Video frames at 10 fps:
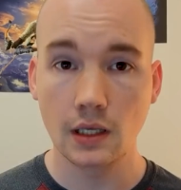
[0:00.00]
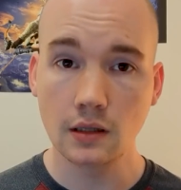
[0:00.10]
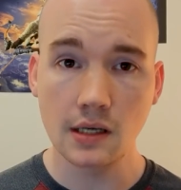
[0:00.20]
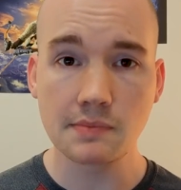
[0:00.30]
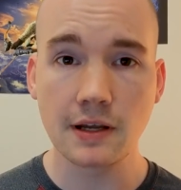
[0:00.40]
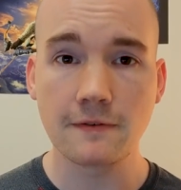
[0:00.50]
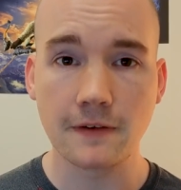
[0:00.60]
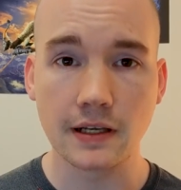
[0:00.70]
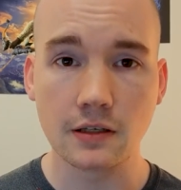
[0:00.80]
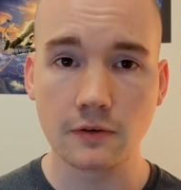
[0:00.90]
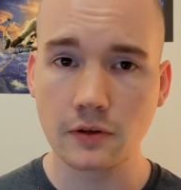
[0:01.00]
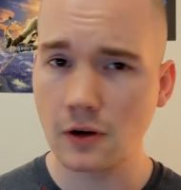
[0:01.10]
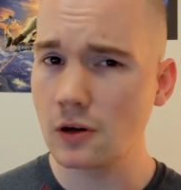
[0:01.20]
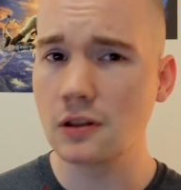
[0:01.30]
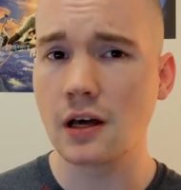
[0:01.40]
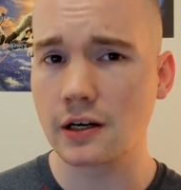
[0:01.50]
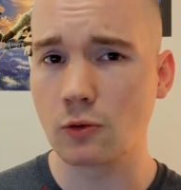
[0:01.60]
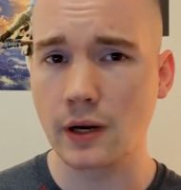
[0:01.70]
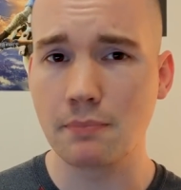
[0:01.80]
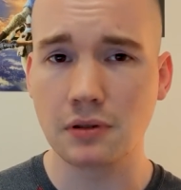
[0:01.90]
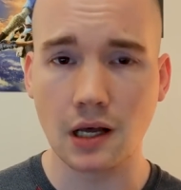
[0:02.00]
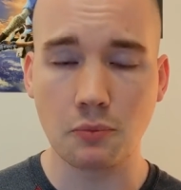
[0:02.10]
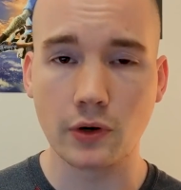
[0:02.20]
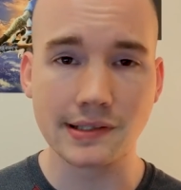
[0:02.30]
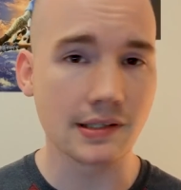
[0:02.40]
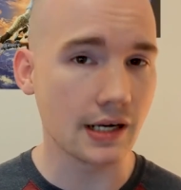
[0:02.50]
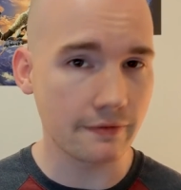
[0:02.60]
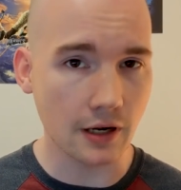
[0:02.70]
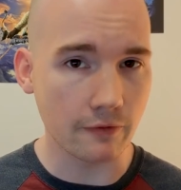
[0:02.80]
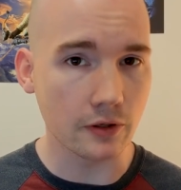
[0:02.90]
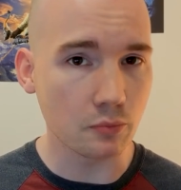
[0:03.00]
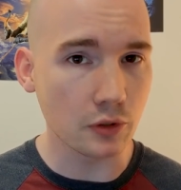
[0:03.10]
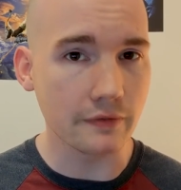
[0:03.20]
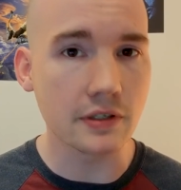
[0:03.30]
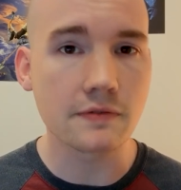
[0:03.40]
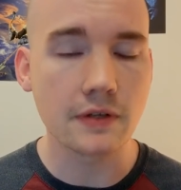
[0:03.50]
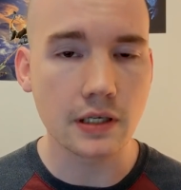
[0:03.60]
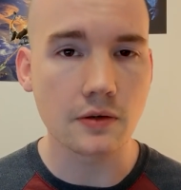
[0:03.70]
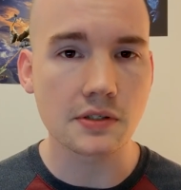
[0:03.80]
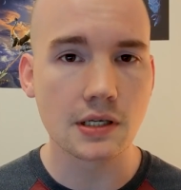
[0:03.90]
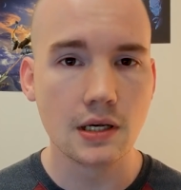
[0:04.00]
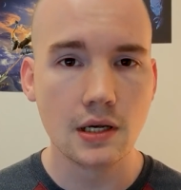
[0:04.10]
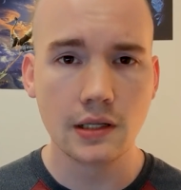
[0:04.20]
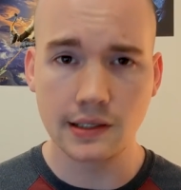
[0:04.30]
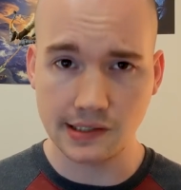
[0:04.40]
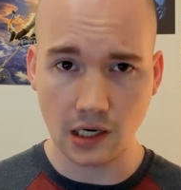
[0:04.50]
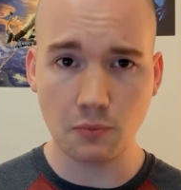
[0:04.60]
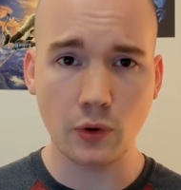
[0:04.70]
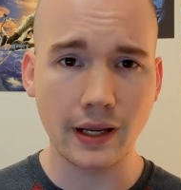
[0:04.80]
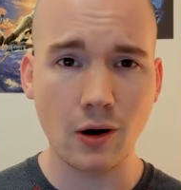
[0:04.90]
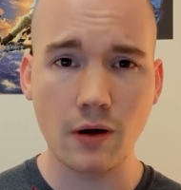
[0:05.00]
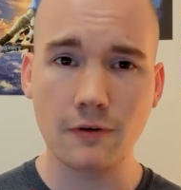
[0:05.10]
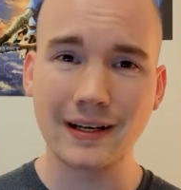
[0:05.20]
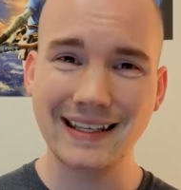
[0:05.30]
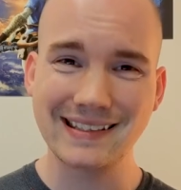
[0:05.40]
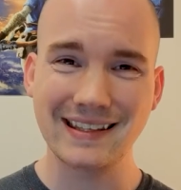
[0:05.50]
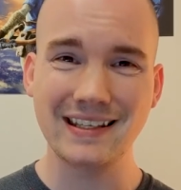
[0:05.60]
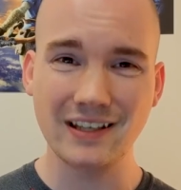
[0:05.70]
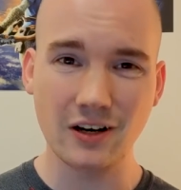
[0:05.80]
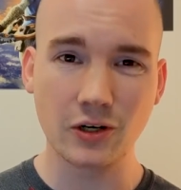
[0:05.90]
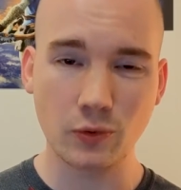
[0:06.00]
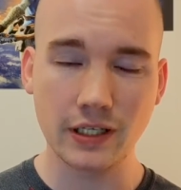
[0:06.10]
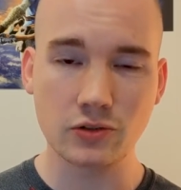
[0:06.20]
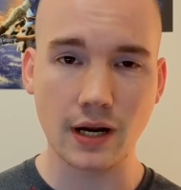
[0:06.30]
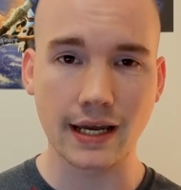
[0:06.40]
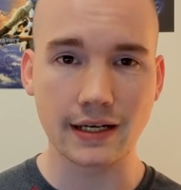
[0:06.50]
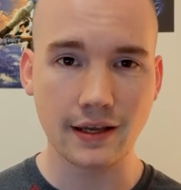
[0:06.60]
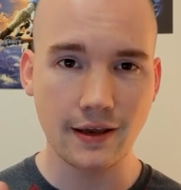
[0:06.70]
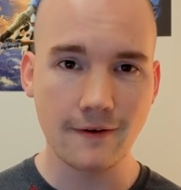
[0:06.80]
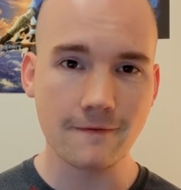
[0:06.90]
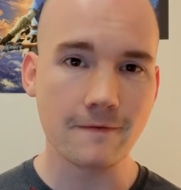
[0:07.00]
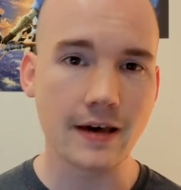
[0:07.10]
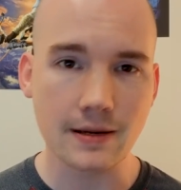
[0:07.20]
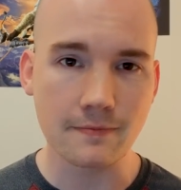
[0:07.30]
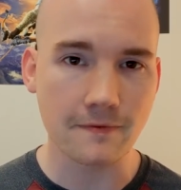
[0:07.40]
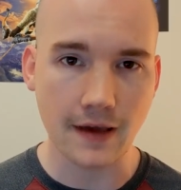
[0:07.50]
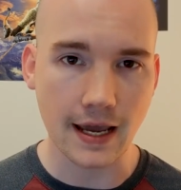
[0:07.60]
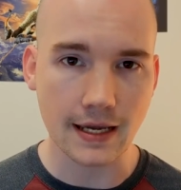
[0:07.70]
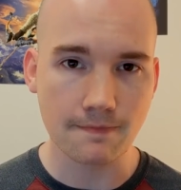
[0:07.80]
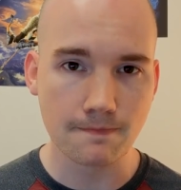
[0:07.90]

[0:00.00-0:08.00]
In Lost Mine of Phandelver, there are a lot of great plot points that I've covered in previous videos. The center point, however, is the young green dragon, Venomfang.